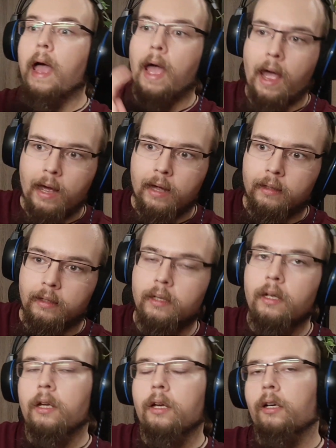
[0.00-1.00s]

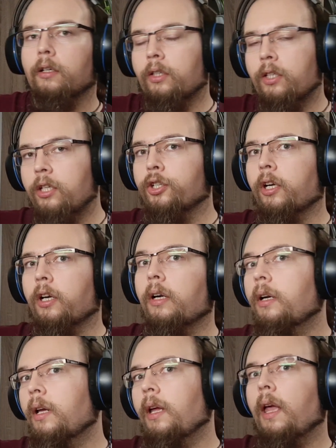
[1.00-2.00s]
And her
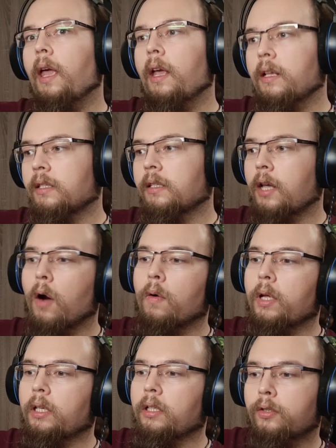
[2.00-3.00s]
teacher is
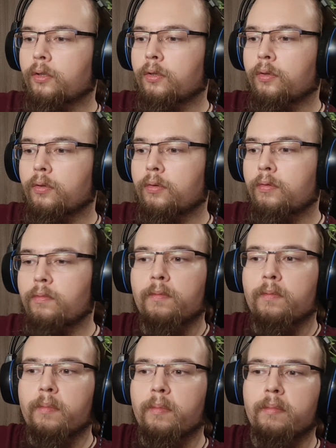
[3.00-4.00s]
going
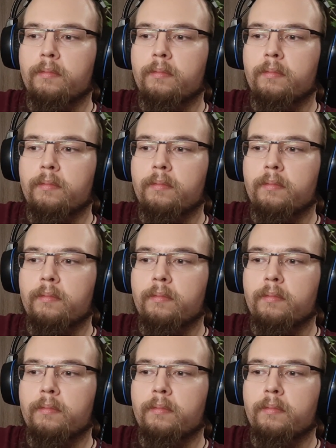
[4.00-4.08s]
to